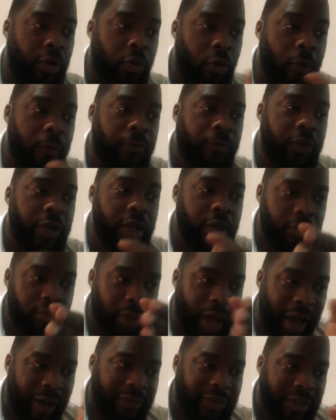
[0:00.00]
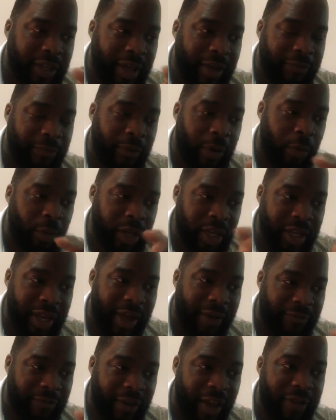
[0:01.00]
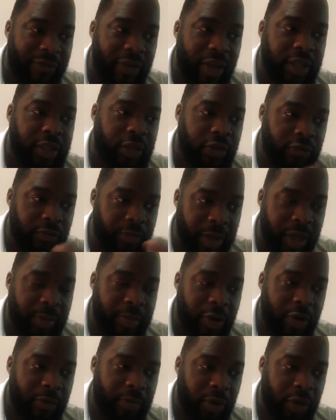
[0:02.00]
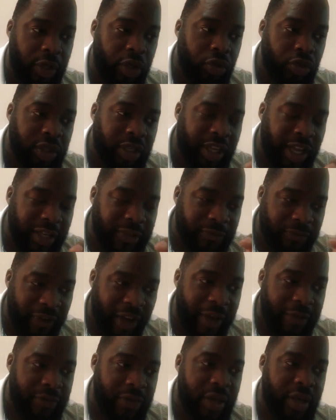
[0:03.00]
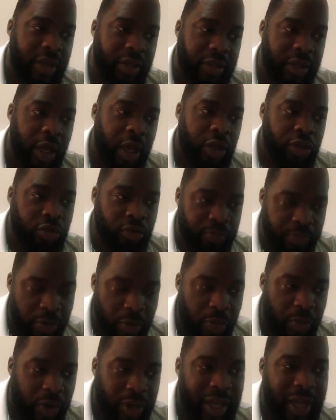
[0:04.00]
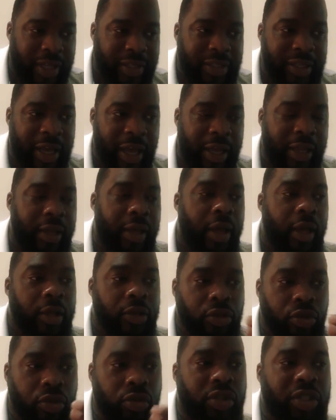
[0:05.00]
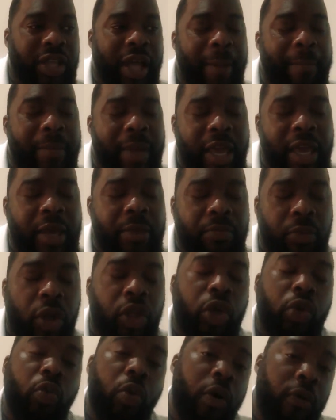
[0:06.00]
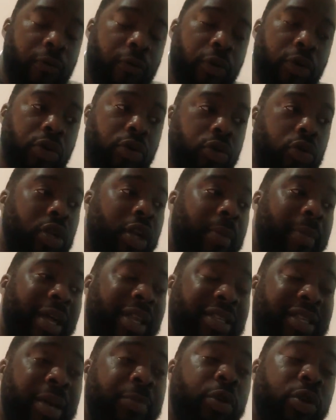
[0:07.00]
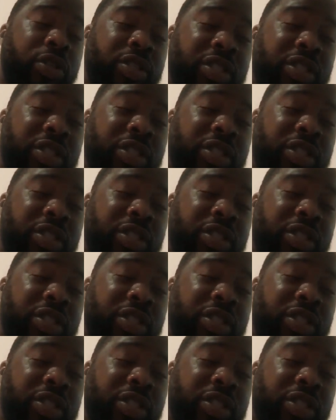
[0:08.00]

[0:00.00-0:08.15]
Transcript: hopefully after that, within that 5 years that you've made a bit of money, use the next 5 years to put money aside to start making money work for you, so that by the time you're